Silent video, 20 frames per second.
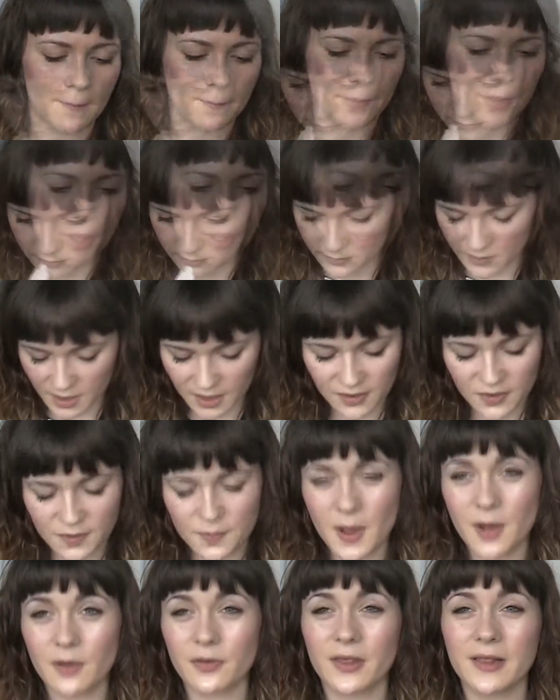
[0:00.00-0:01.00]
But it
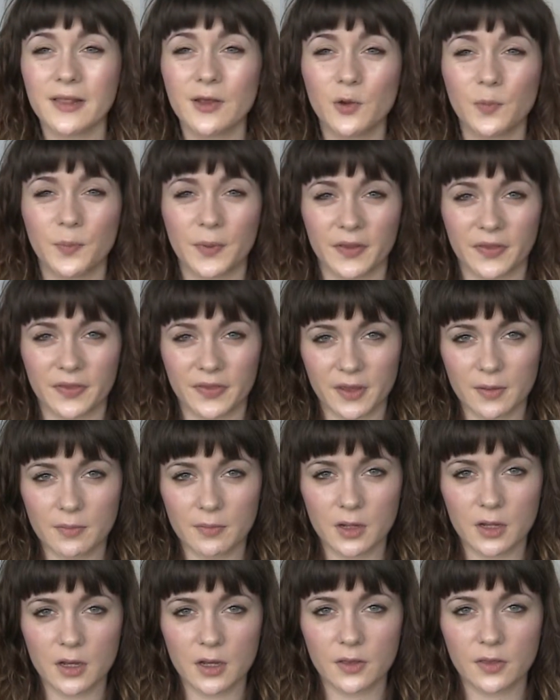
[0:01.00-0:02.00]
smells a little bit
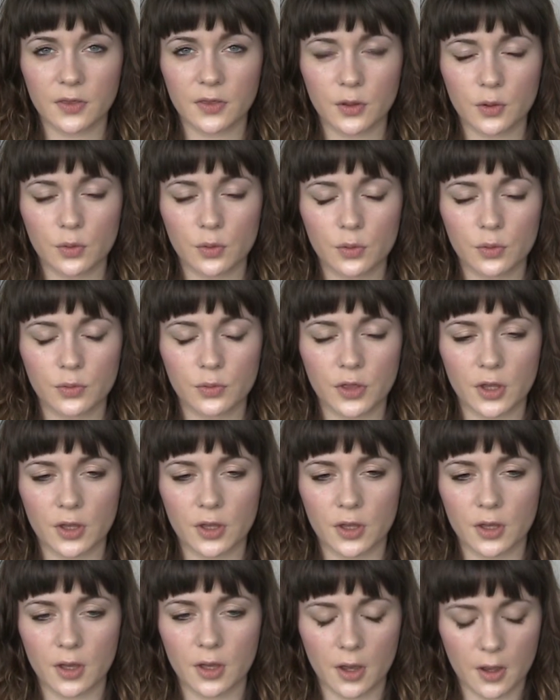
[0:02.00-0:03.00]
similar to
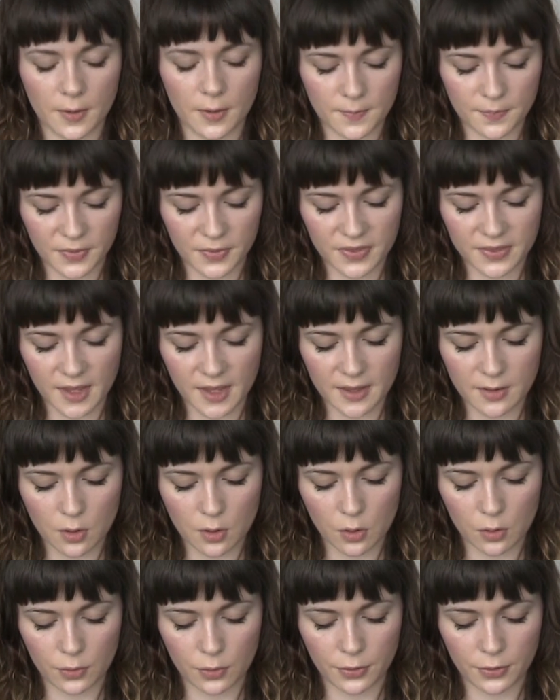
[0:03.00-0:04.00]
the scent
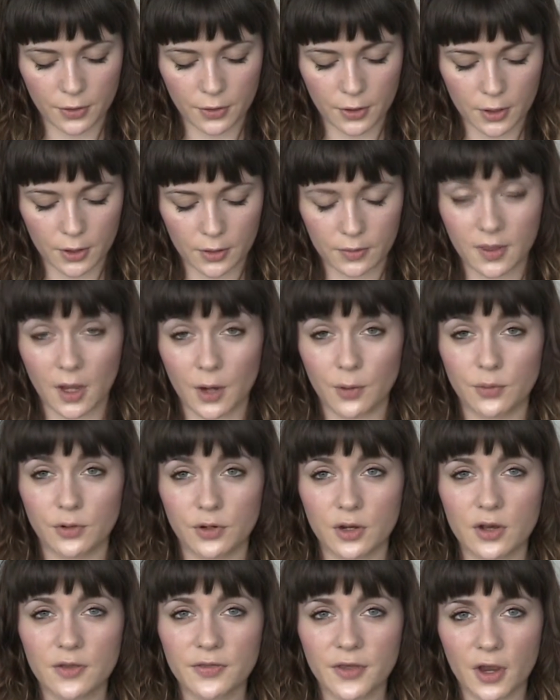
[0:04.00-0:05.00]
of the
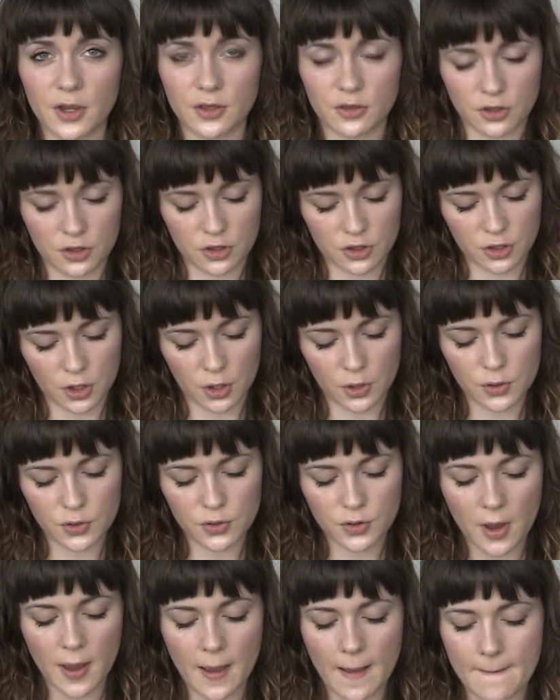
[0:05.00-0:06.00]
toner that I just
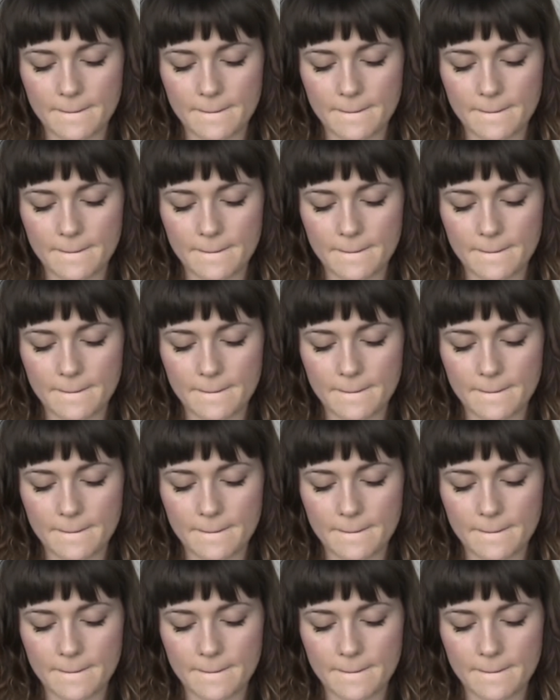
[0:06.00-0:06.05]
showed,